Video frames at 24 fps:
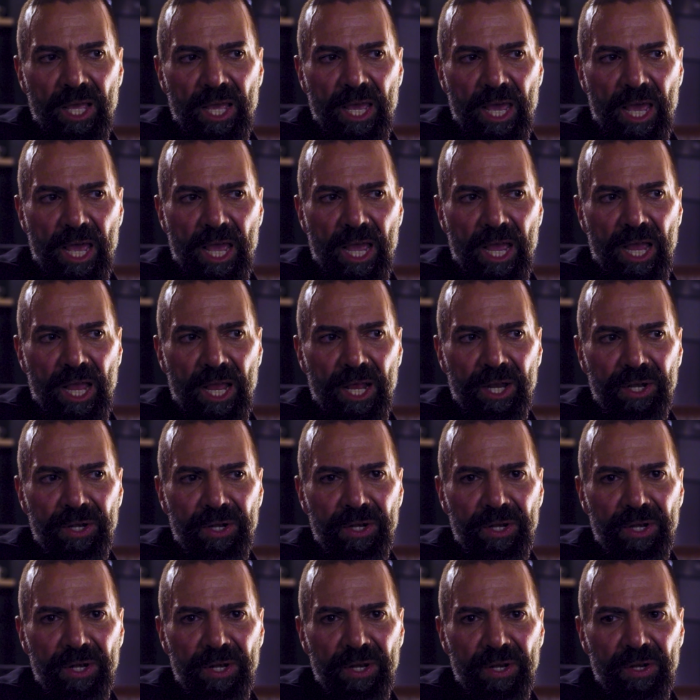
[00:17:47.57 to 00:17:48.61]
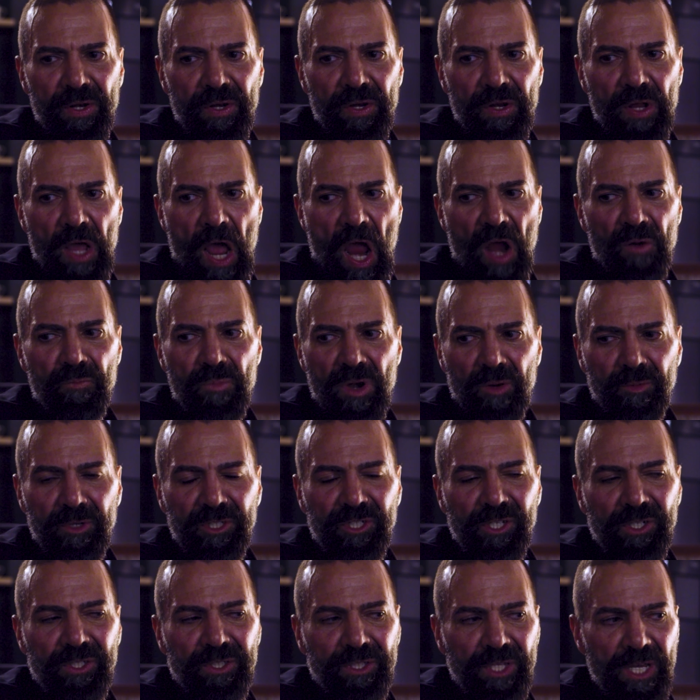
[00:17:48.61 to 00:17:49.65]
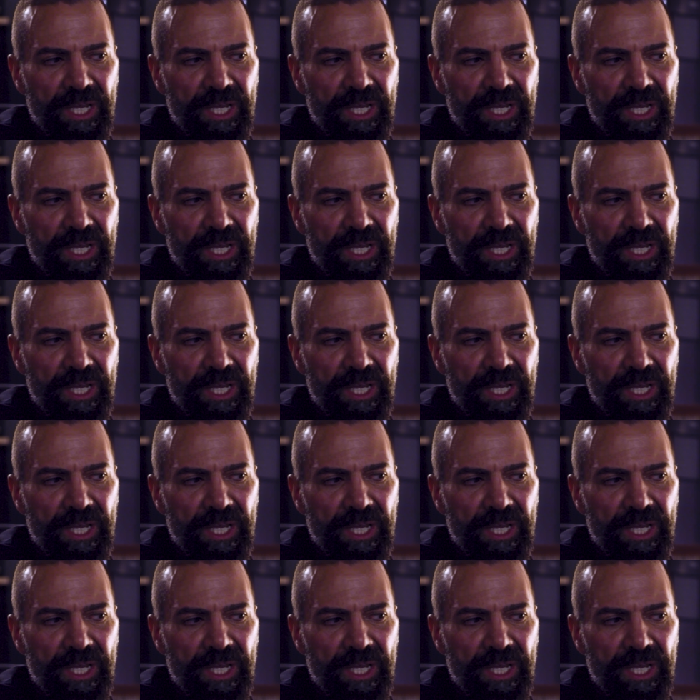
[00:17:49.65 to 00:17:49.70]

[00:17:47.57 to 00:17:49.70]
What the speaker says: And I remember just